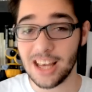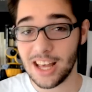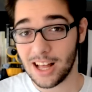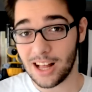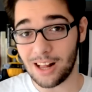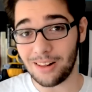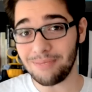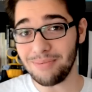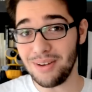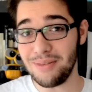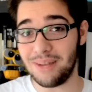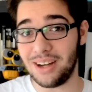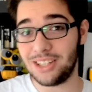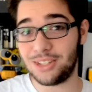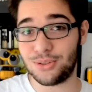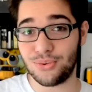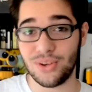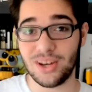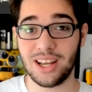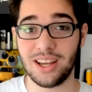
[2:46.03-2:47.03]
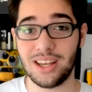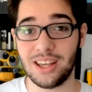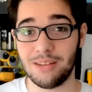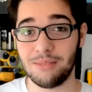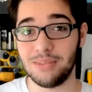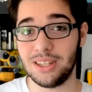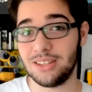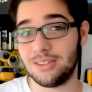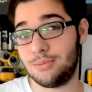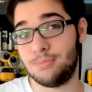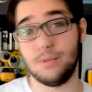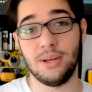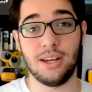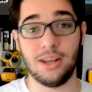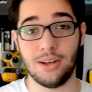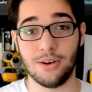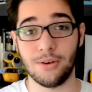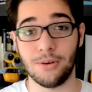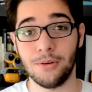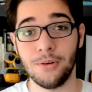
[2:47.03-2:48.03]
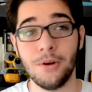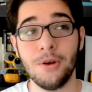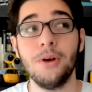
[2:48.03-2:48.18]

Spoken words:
help me by tweeting him this video.